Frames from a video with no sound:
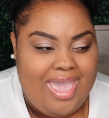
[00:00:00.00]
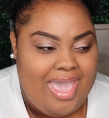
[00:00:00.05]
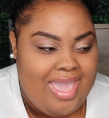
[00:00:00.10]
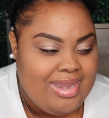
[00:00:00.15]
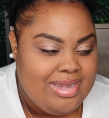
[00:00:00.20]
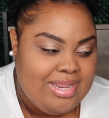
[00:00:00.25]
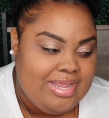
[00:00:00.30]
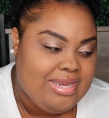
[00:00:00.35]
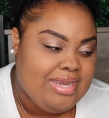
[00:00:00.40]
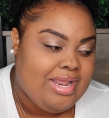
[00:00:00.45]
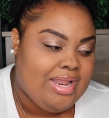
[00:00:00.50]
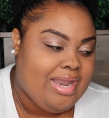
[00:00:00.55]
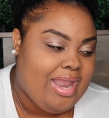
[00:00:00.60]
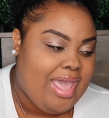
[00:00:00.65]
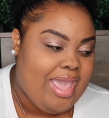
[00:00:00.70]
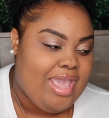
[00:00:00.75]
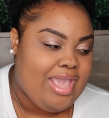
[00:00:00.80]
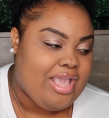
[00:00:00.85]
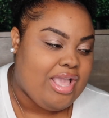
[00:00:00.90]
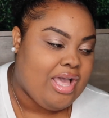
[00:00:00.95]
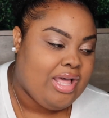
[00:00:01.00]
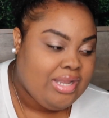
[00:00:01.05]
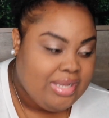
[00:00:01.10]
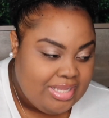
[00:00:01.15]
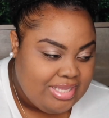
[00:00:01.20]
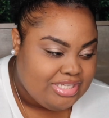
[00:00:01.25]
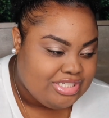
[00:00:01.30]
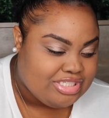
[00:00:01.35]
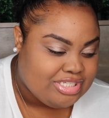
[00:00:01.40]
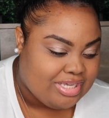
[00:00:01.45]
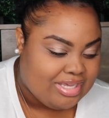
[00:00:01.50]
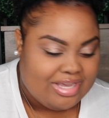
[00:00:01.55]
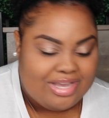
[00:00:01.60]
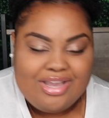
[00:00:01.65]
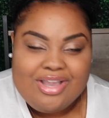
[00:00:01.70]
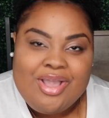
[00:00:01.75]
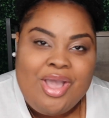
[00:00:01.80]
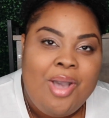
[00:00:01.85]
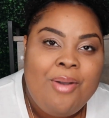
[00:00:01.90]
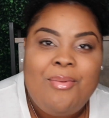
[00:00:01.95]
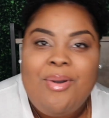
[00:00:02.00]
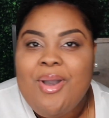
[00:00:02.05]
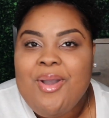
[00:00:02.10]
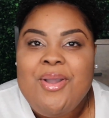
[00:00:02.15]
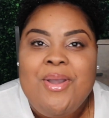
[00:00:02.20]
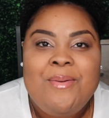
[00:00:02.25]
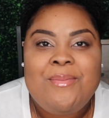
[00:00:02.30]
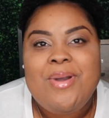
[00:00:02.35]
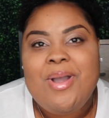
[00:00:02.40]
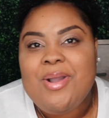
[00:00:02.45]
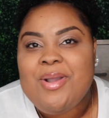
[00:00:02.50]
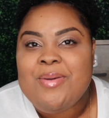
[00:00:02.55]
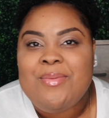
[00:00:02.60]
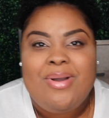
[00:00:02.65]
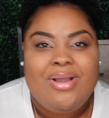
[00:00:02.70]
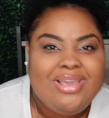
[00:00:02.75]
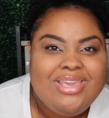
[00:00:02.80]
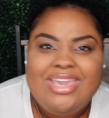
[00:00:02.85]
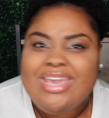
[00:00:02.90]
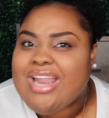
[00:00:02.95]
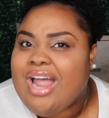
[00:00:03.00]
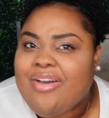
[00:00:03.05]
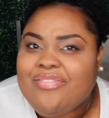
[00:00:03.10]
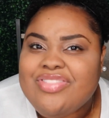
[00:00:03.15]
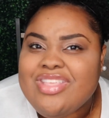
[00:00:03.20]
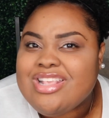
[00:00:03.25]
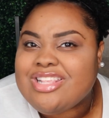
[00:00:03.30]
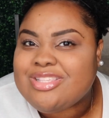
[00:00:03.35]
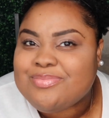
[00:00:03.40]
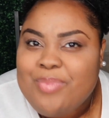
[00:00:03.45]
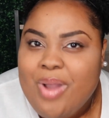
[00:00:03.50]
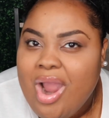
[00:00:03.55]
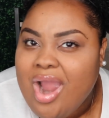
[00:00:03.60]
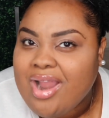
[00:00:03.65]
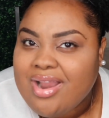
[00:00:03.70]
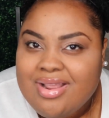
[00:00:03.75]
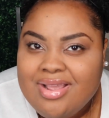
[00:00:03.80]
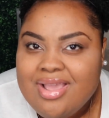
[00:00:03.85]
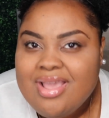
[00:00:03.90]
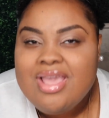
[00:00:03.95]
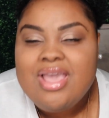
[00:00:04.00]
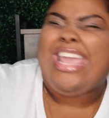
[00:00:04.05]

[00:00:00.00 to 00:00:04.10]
And then they're like, Alicia, come on, come on, come on. Get off this bar.